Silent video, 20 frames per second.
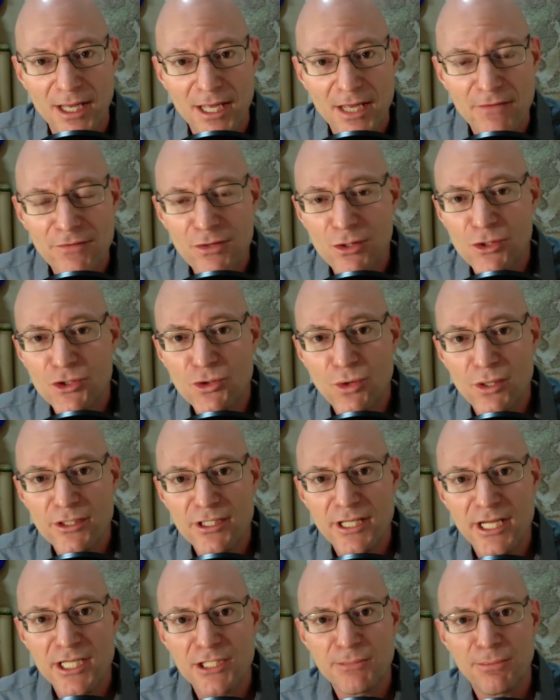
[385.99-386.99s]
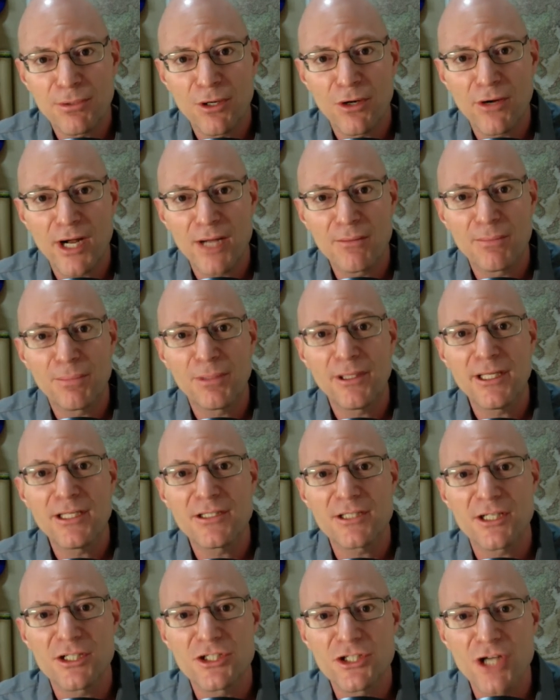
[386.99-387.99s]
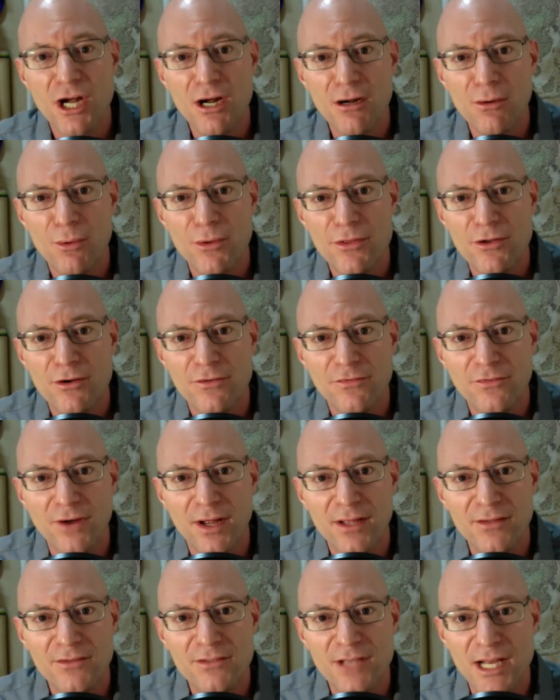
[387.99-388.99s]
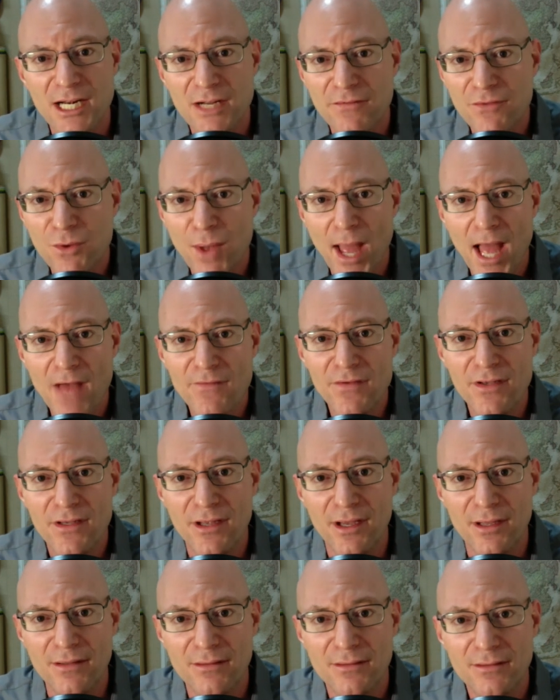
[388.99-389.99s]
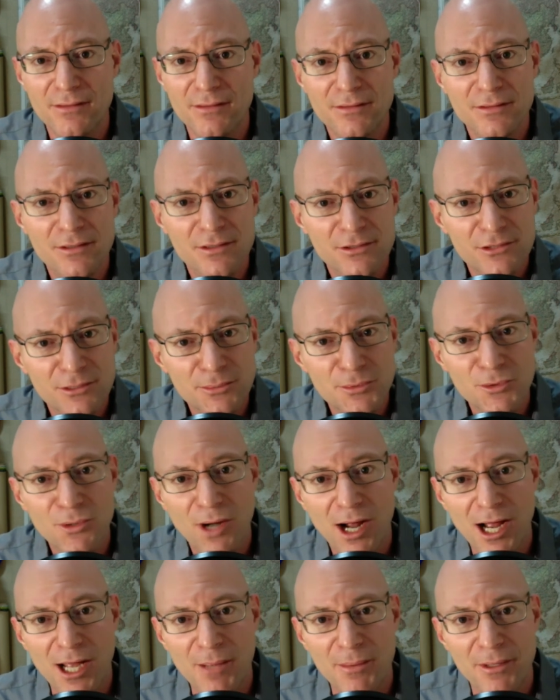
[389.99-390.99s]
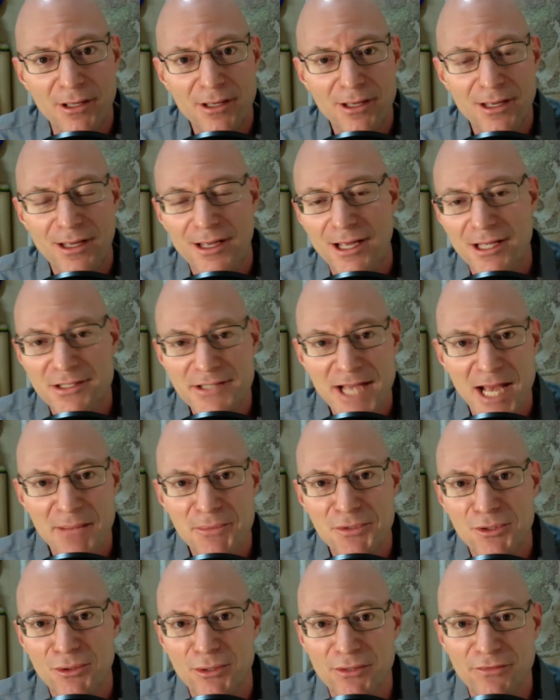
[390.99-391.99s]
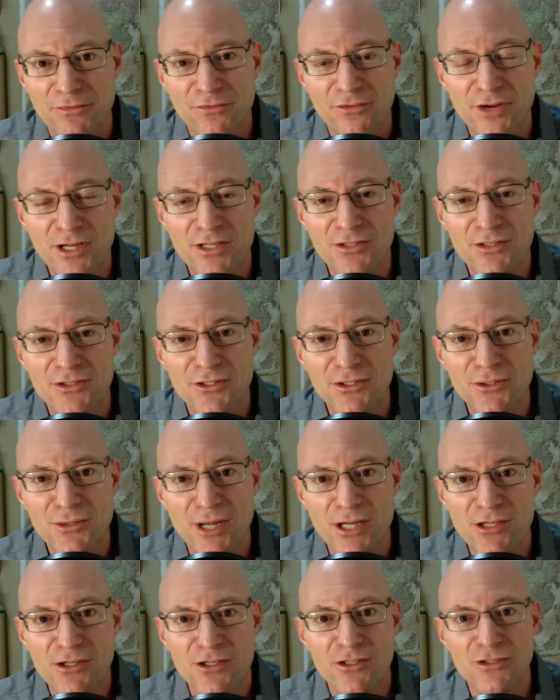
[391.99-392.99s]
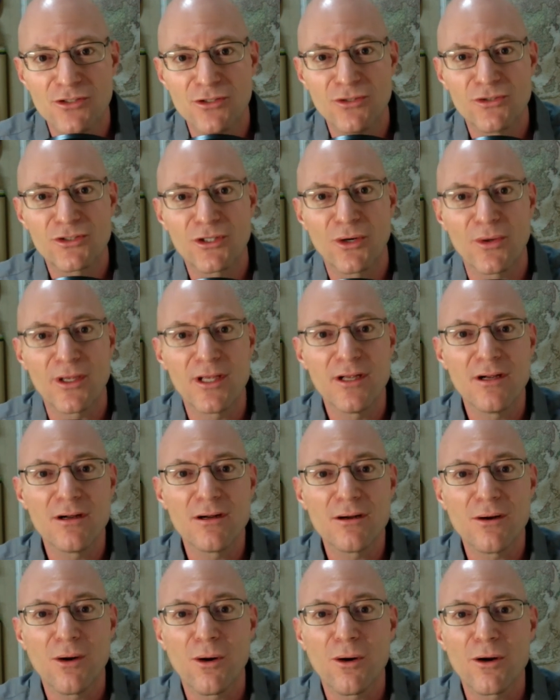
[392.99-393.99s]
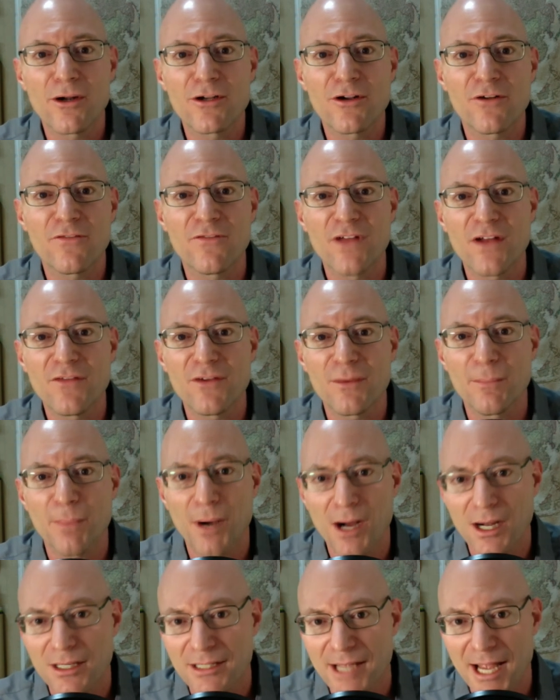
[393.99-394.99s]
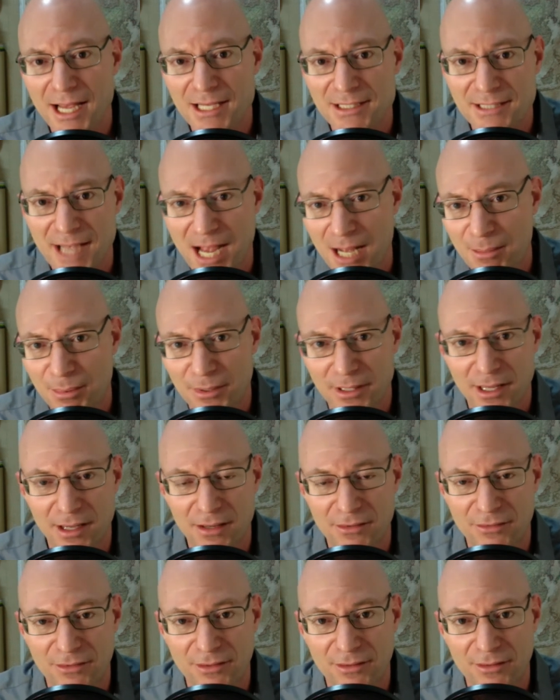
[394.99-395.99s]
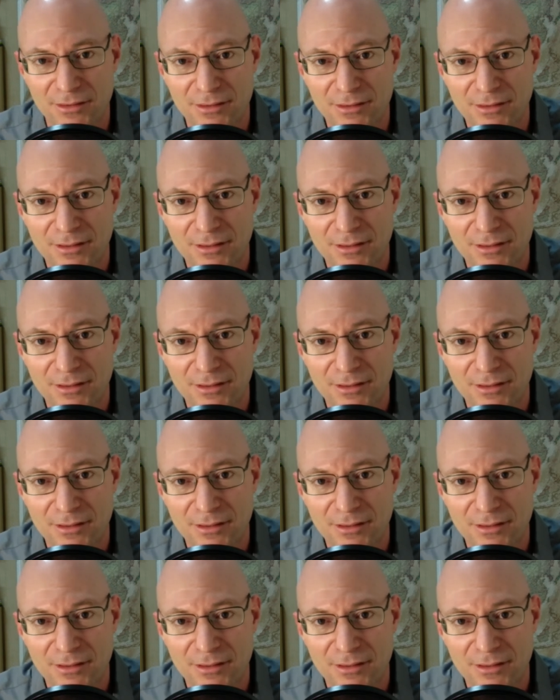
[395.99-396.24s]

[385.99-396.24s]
If you enjoyed today's program, please share it with your friends. And if you haven't yet, subscribe. It's absolutely free to do, and you can do so here or in your favorite podcast application.